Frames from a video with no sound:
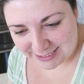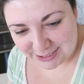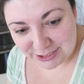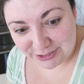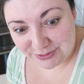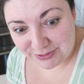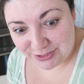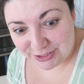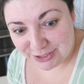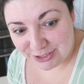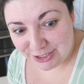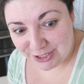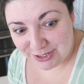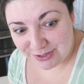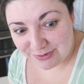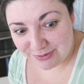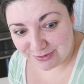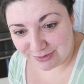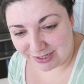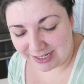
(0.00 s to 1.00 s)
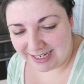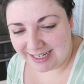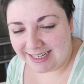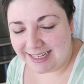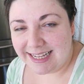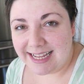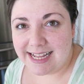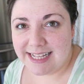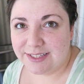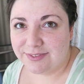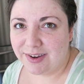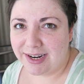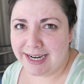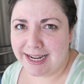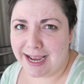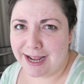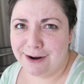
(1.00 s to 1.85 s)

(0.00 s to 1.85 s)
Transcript: don't know. It's funny,